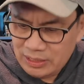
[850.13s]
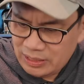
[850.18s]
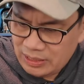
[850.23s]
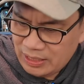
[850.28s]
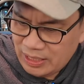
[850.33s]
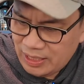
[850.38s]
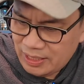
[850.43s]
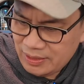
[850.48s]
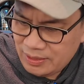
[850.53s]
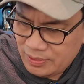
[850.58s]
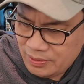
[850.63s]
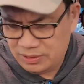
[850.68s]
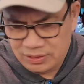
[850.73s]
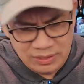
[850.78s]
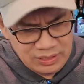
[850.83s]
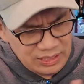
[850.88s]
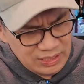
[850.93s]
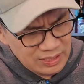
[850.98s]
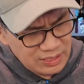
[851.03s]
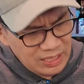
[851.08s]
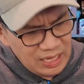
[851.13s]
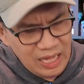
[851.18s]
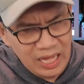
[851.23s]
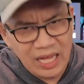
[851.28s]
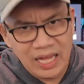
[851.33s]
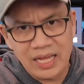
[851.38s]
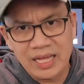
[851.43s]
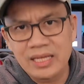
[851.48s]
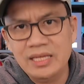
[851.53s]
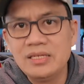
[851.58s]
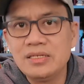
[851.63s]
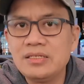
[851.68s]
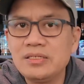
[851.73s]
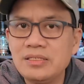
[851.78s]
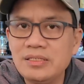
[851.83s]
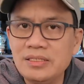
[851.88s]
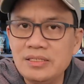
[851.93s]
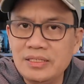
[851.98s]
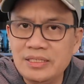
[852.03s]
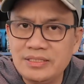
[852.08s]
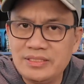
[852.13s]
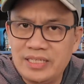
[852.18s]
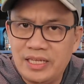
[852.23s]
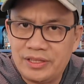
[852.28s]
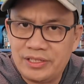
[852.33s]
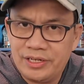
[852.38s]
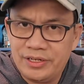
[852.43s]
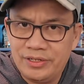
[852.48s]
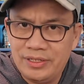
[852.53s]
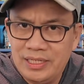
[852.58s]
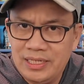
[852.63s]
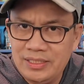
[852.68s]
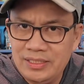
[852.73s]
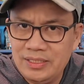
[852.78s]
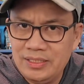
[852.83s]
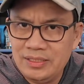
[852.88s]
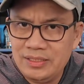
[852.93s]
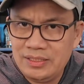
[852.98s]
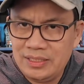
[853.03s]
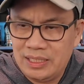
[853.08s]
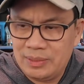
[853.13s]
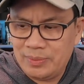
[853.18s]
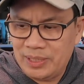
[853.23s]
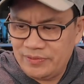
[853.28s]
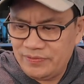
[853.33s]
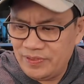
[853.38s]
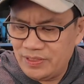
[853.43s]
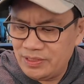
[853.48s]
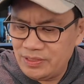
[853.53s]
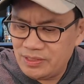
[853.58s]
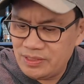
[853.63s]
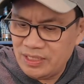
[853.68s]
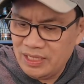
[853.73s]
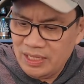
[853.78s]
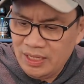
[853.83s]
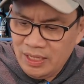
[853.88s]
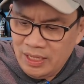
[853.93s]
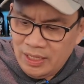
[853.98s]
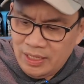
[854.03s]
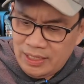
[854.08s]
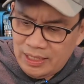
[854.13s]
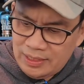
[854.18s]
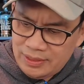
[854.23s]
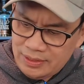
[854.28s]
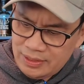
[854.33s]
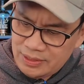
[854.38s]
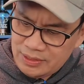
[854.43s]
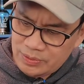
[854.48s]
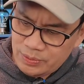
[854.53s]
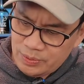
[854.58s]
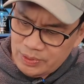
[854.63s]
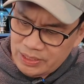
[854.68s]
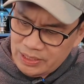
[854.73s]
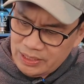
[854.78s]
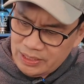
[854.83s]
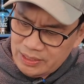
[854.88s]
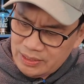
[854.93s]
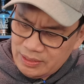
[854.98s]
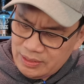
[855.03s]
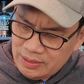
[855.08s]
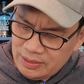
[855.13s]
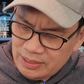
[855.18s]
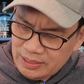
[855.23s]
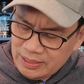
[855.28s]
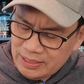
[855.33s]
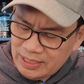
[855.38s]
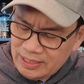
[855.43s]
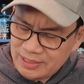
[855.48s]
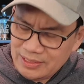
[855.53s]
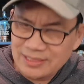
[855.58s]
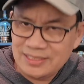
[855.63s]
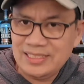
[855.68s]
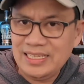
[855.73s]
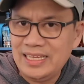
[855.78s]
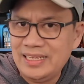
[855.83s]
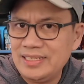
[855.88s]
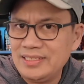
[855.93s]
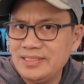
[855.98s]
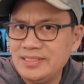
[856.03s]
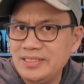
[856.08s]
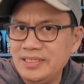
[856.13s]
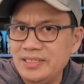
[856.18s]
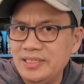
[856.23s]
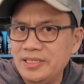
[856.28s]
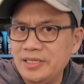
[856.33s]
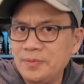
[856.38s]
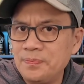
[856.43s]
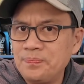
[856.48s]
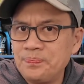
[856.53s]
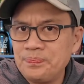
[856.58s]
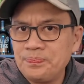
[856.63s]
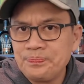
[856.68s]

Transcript: Got this guy in South Carolina at Mike Finn's, and this one I got in Tennessee